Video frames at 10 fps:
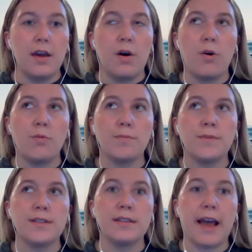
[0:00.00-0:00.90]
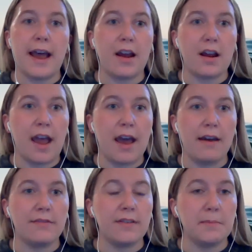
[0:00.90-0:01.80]
homes that
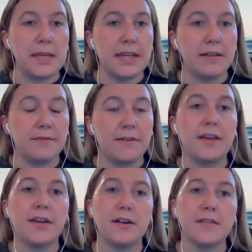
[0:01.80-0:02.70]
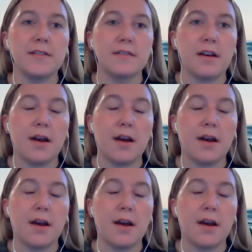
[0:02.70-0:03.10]
have immediate failures.